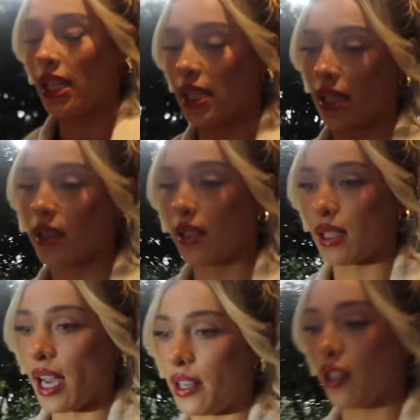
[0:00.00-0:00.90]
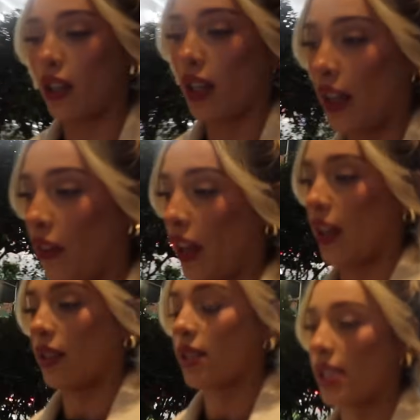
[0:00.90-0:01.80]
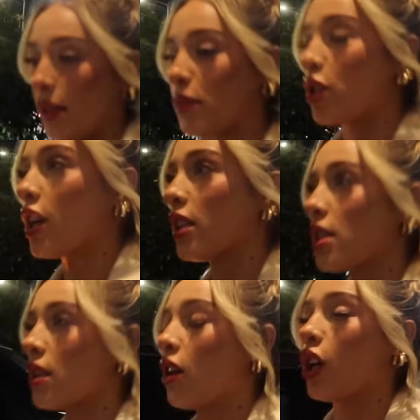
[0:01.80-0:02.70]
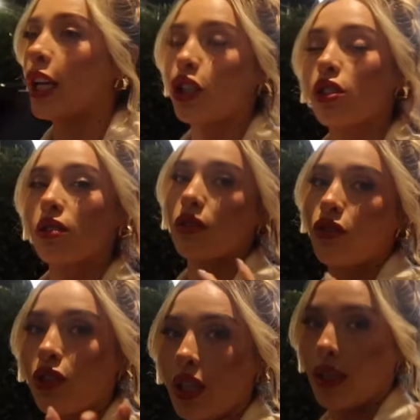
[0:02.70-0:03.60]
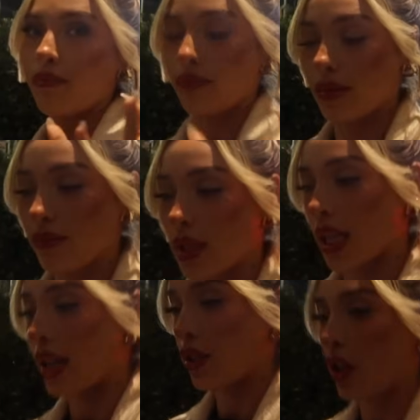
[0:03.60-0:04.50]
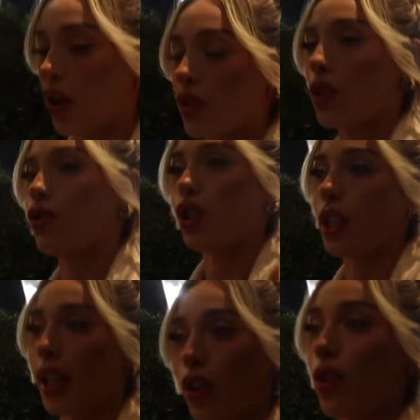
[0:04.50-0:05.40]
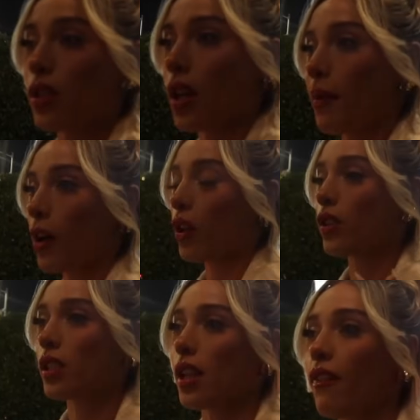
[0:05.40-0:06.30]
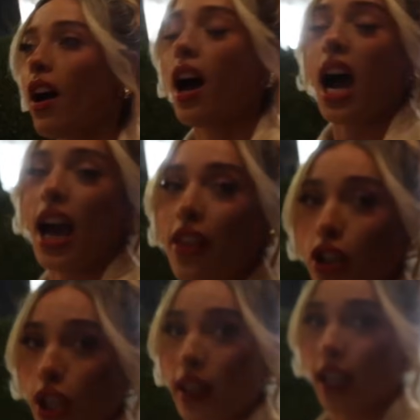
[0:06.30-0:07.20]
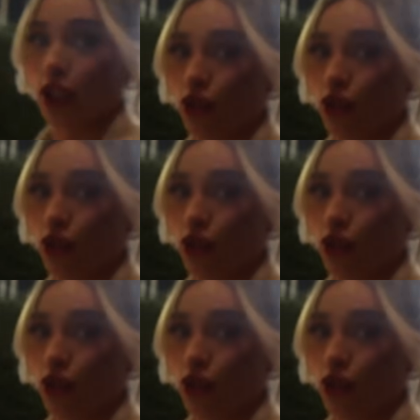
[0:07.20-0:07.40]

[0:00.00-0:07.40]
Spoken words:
is a designer and like a seamstress, or like she designs clothes, so she like knows a lot about clothes and stuff. I thought she had like a